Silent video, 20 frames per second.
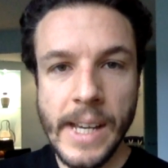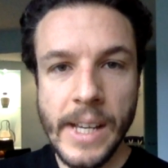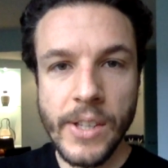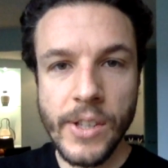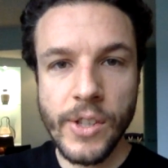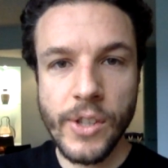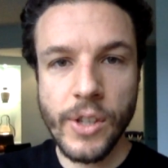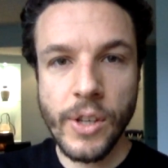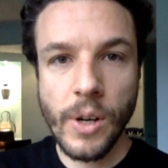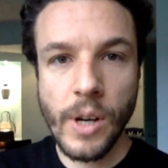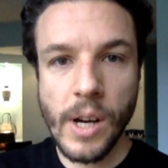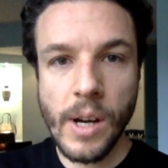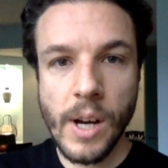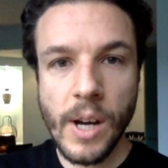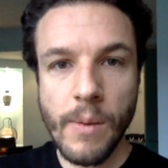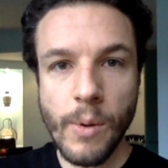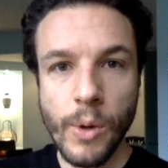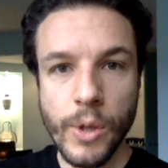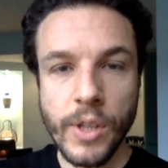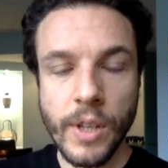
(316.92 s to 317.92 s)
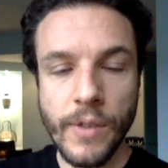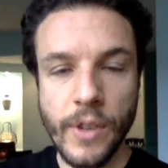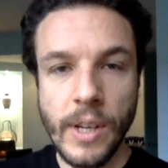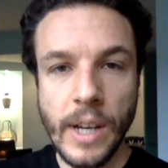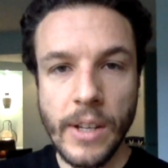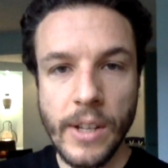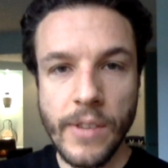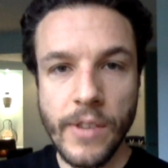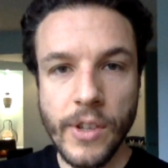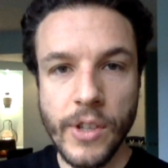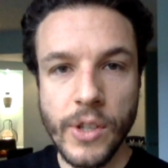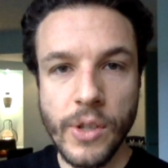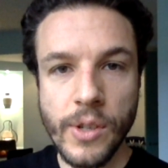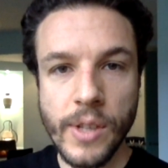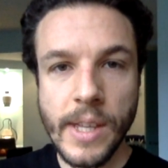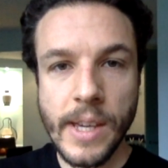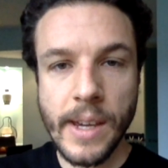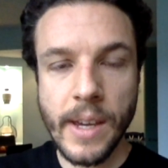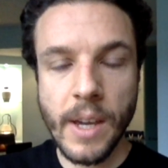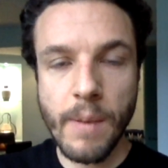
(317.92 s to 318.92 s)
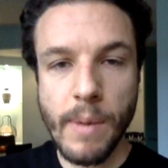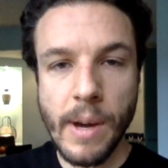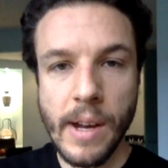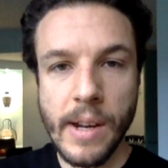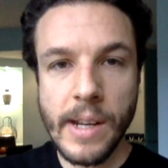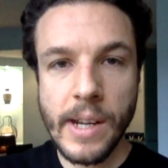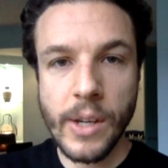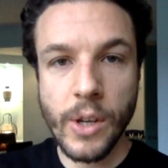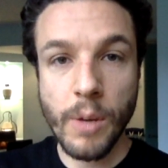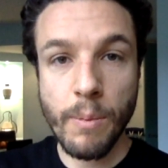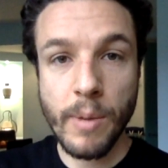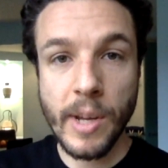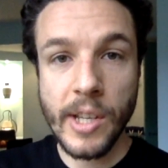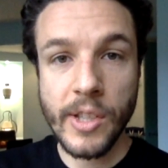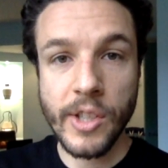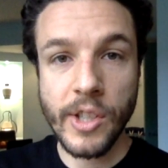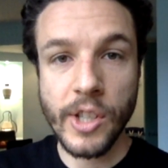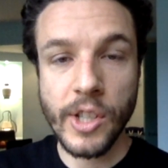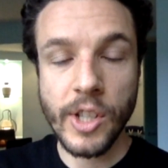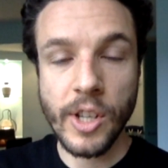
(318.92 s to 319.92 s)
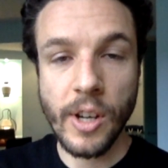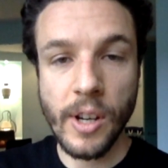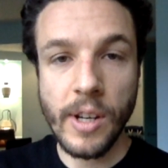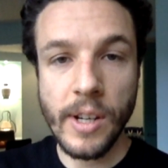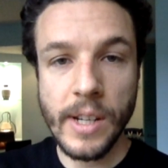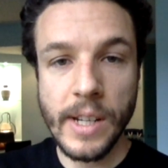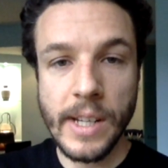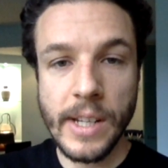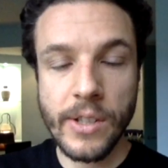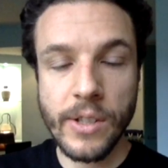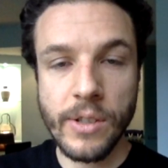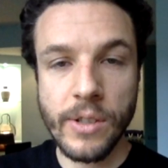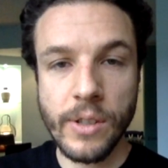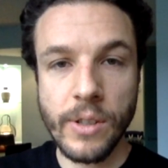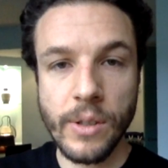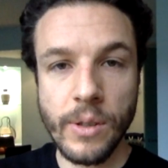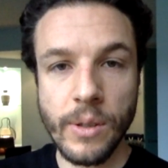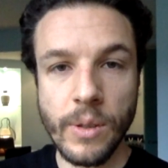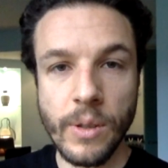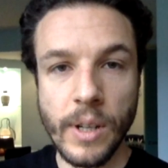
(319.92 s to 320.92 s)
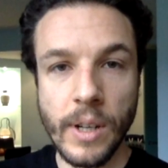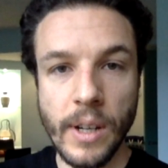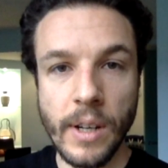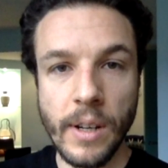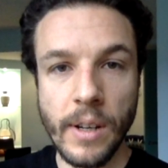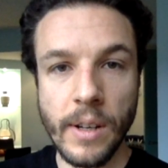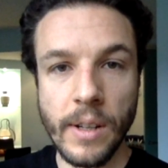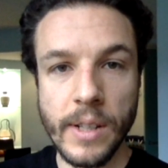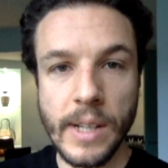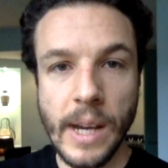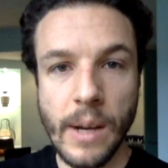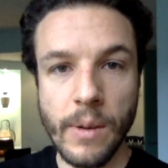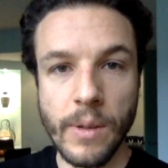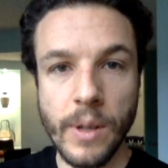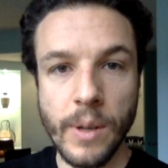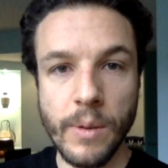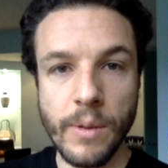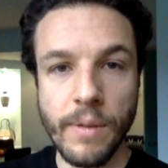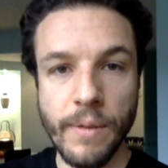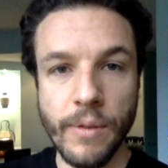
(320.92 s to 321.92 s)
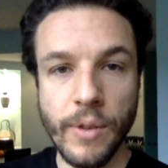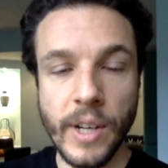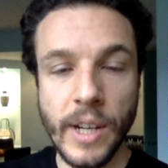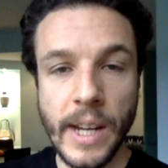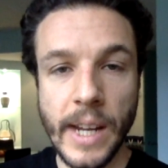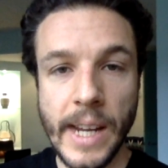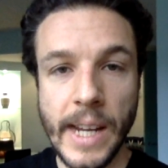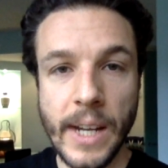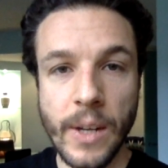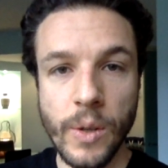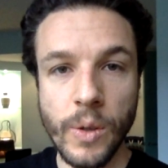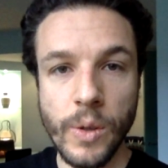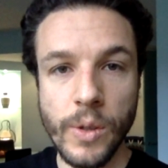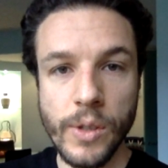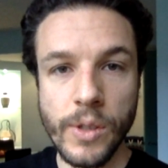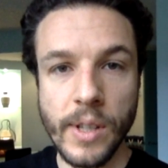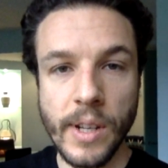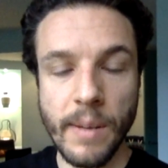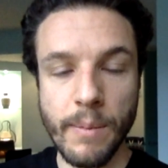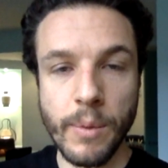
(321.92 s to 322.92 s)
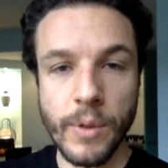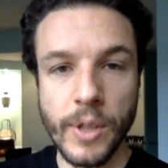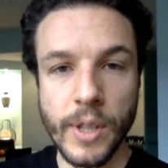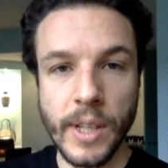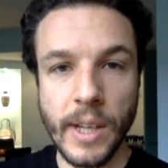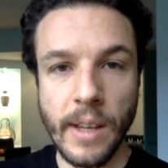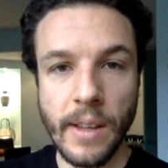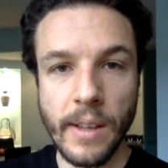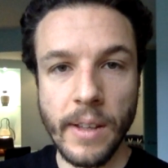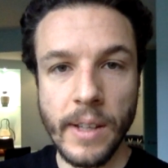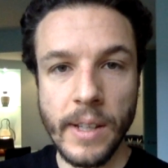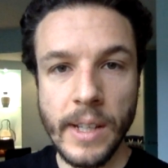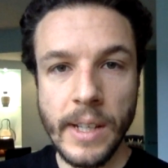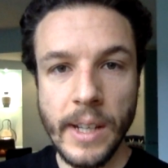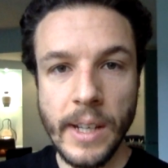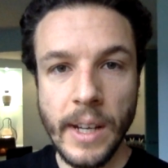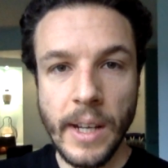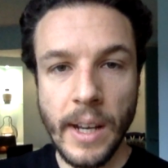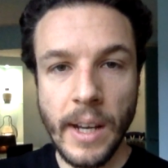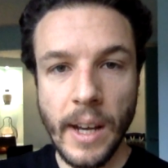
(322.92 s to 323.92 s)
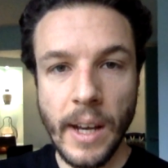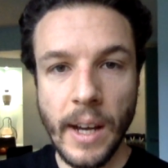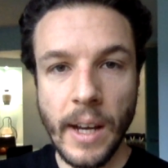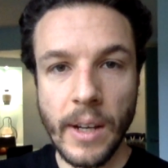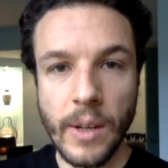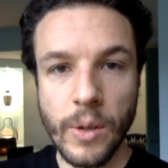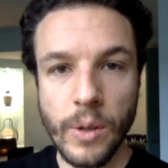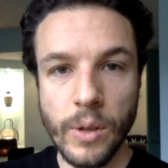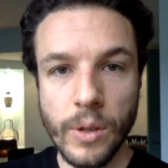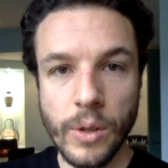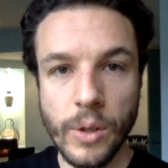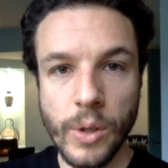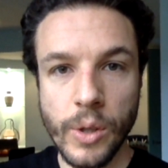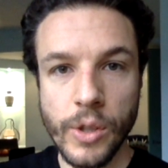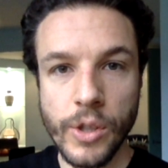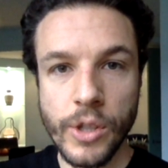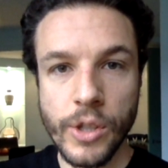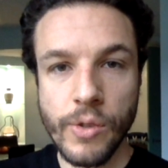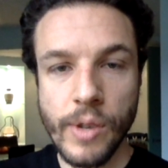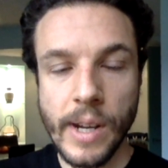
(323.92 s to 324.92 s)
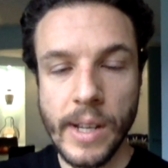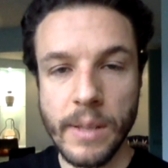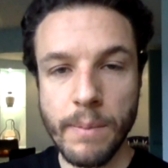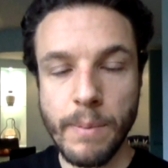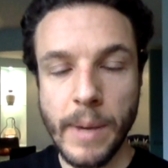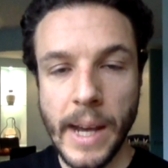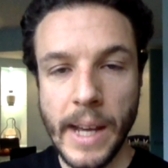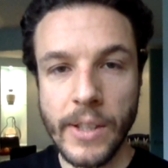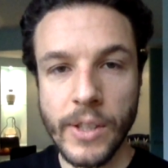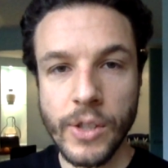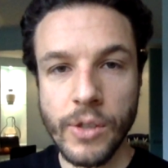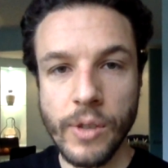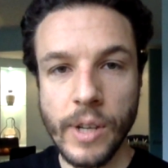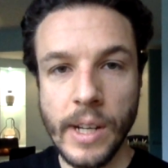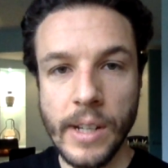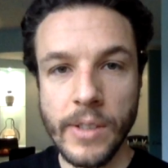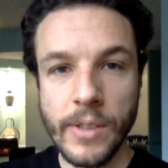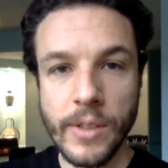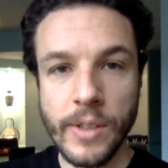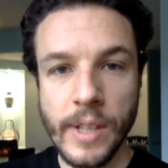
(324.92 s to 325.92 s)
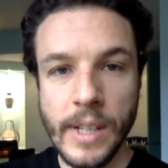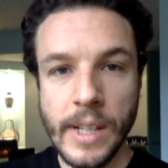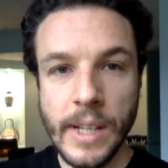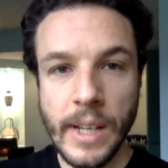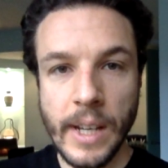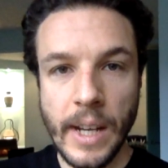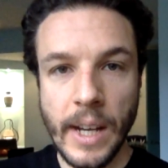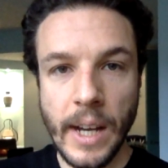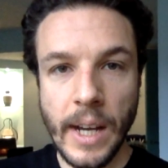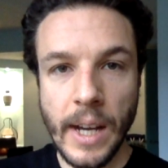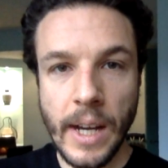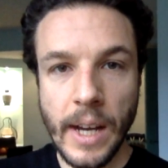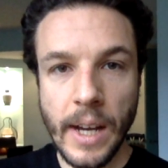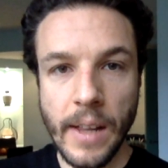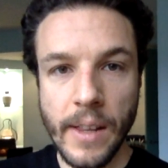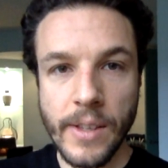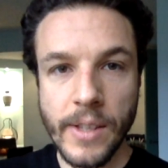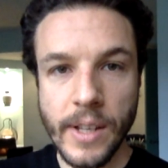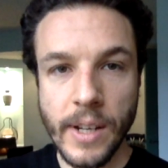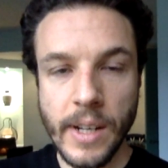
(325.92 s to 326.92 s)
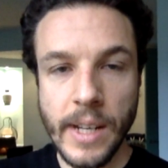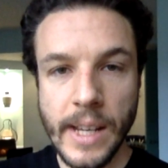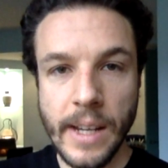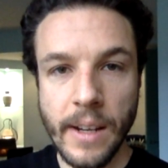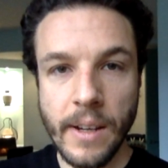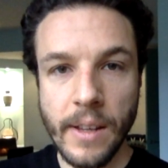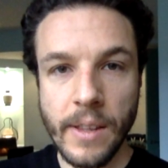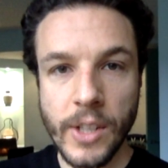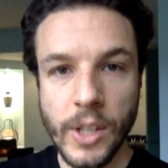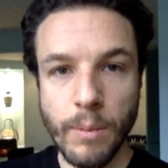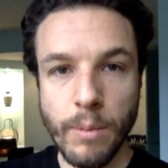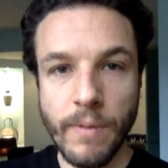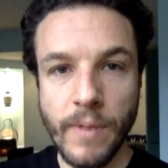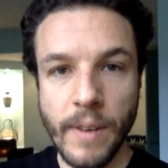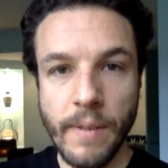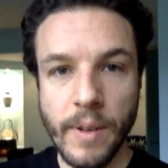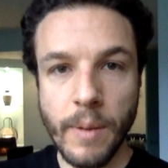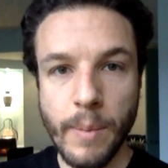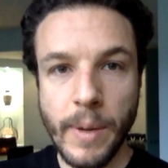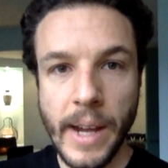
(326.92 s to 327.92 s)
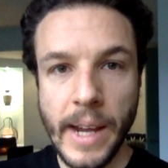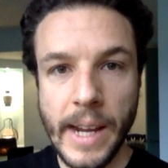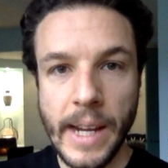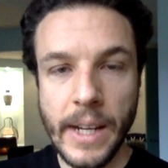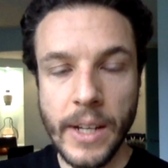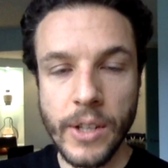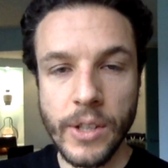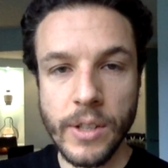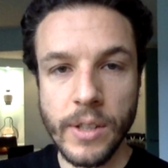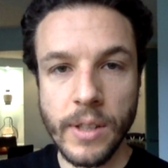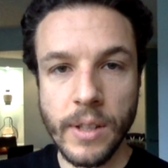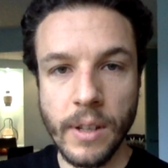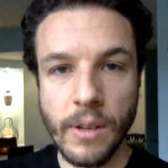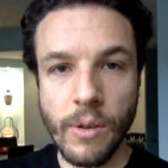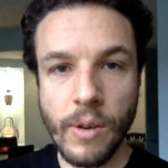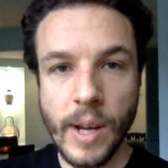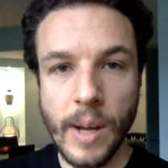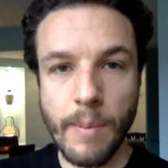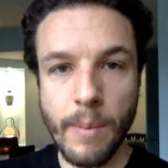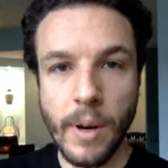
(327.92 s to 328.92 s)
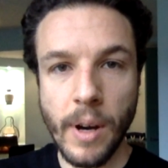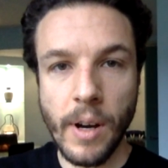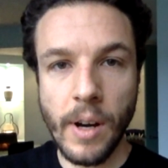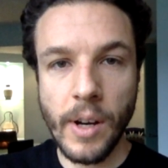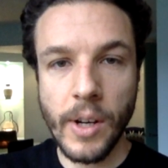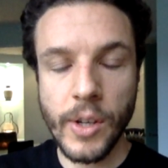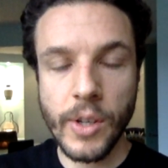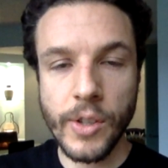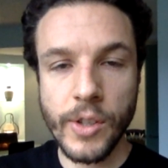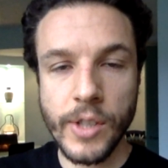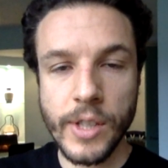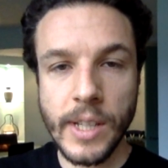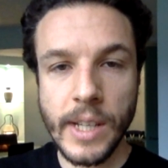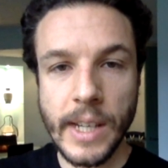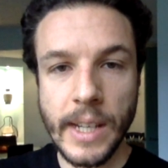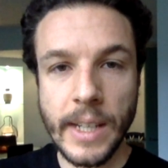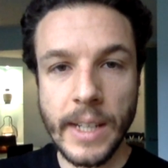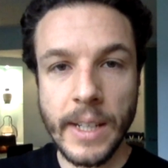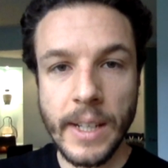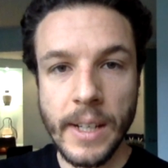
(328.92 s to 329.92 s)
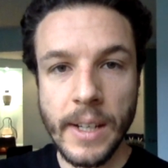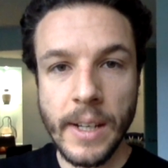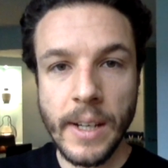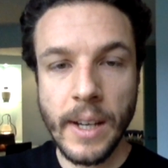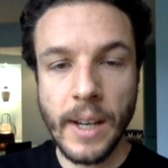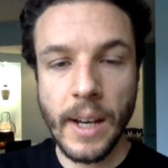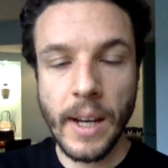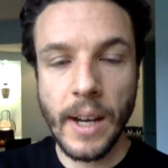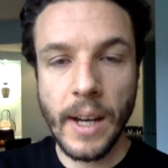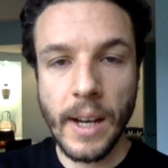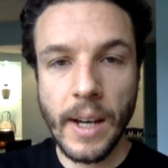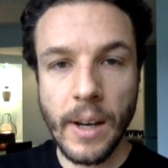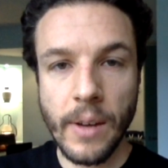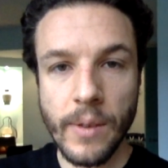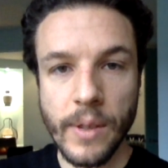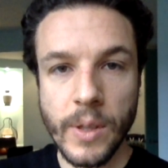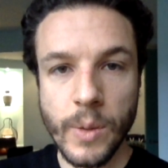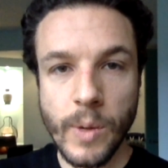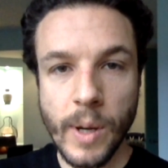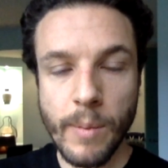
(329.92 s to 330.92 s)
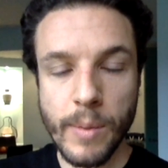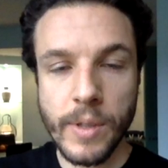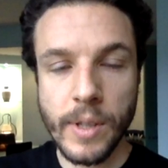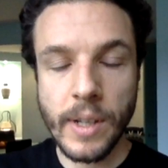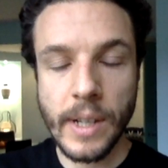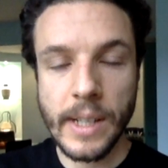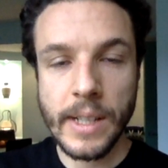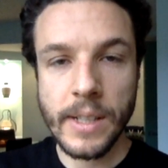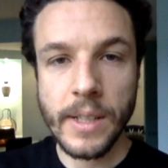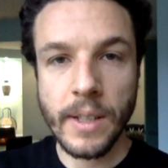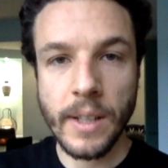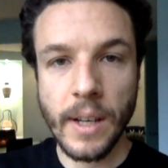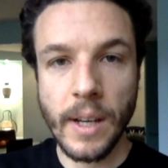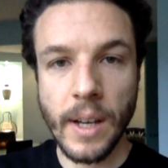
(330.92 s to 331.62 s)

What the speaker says: Also, if you're still thinking about it, a good place to start is to download the free e-course that I put together called Good Stress, Bad Stress. There's a link at the top of every page in the grey bar you can see on this website